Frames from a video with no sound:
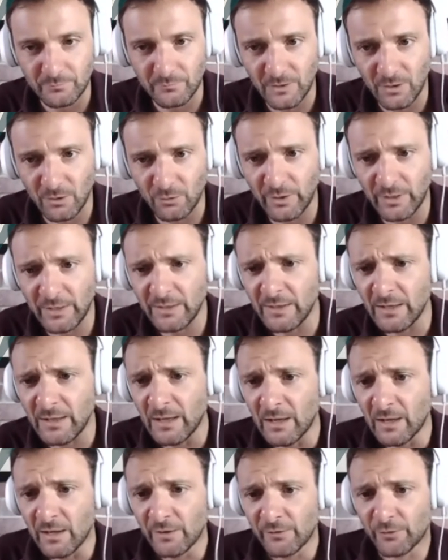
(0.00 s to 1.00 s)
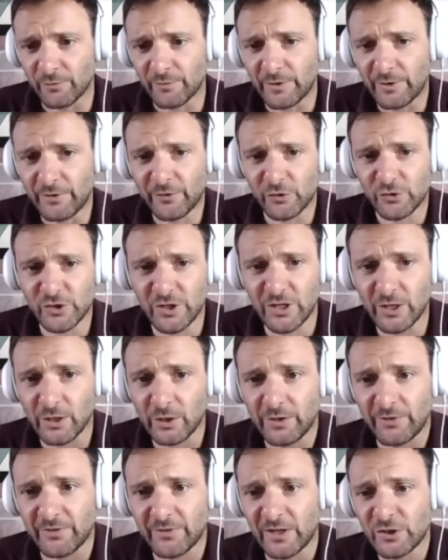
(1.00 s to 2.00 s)
Okay, so there is a
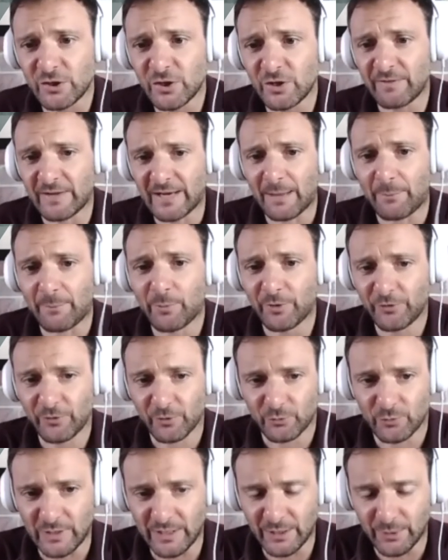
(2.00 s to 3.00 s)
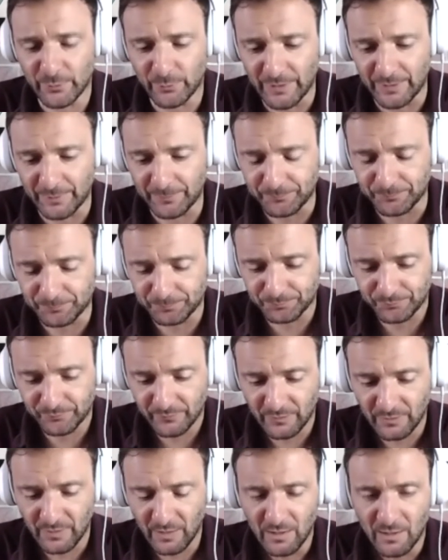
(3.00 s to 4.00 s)
generalization that happens right away.
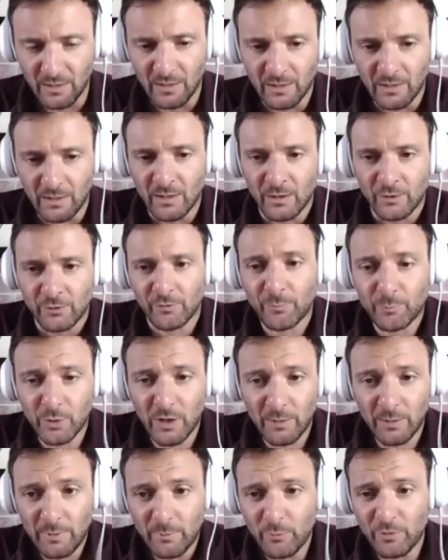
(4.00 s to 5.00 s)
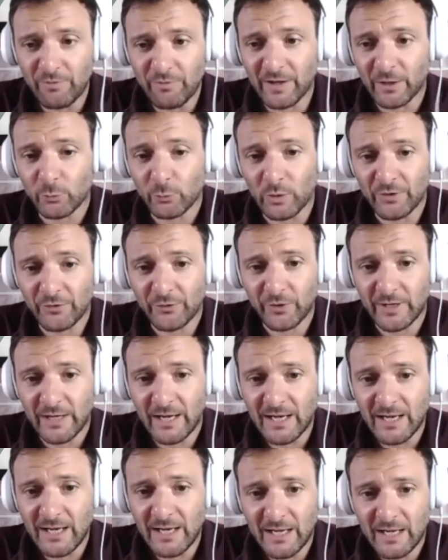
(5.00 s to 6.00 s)
The problem with that, once
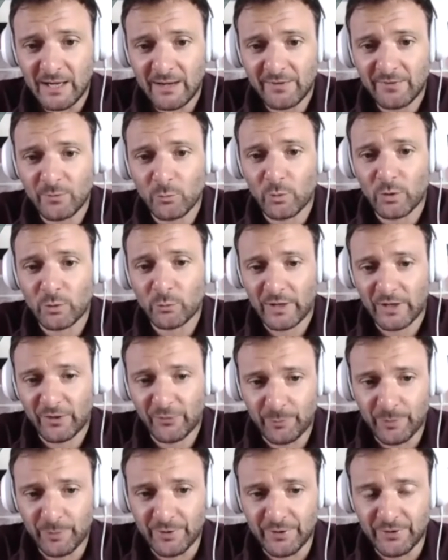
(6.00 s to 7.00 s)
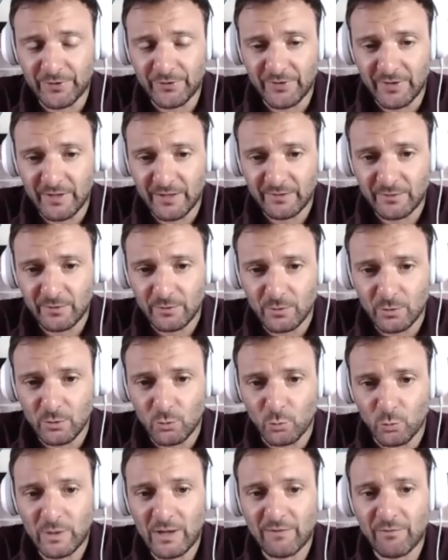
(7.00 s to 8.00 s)
again, is when we experience it,
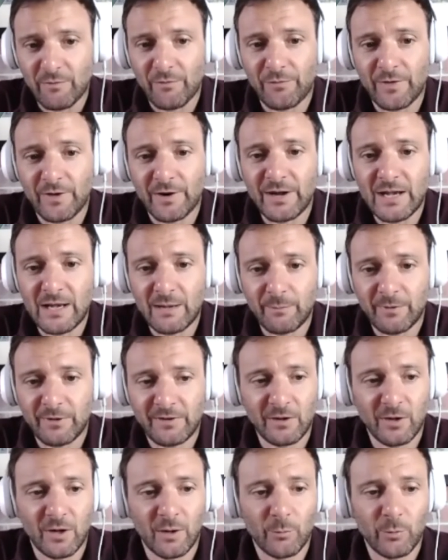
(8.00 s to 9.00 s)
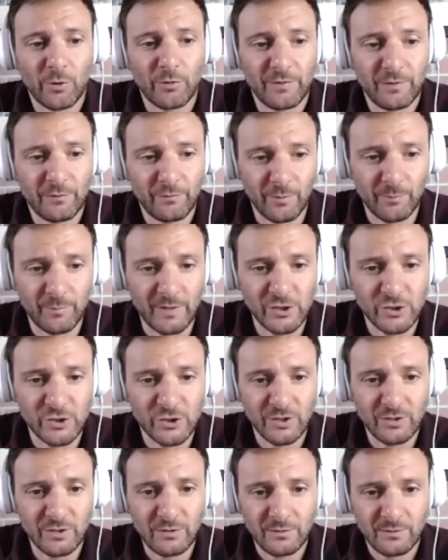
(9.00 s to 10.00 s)
we have a very limited number of
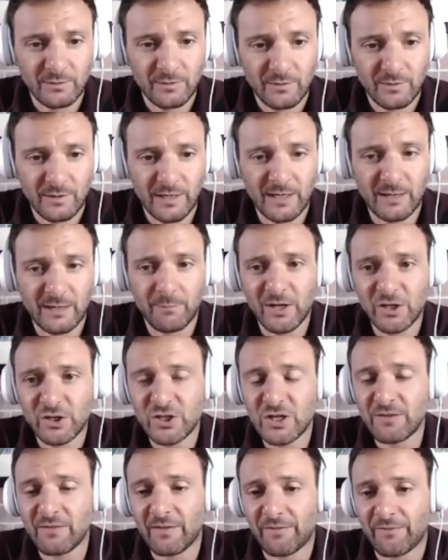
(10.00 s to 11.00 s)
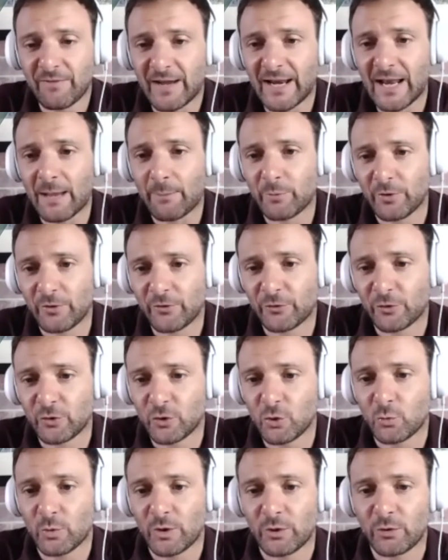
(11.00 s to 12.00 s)
information. And imagine that that happens to
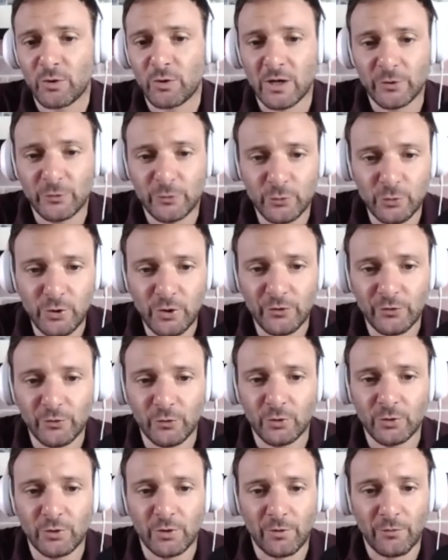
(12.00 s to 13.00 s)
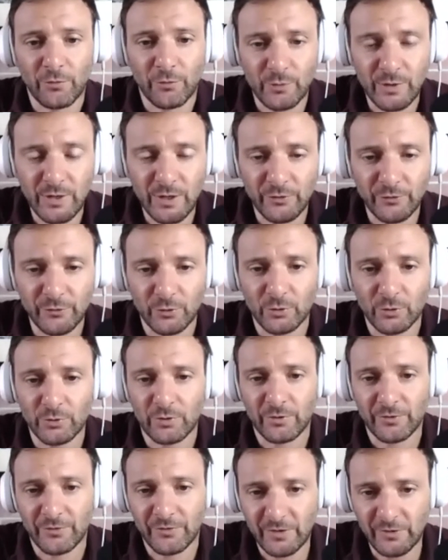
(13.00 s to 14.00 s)
you when you are 2 years old or 3 years old or
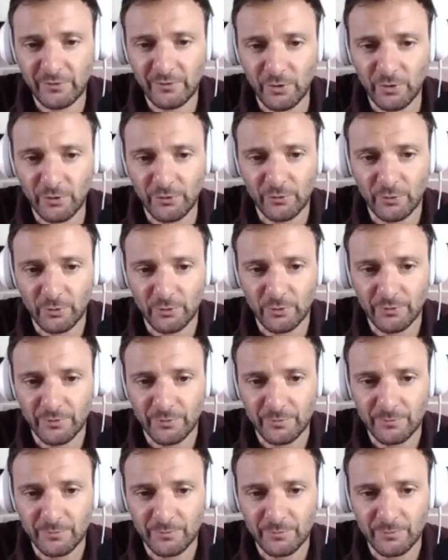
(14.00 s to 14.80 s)
6 years old.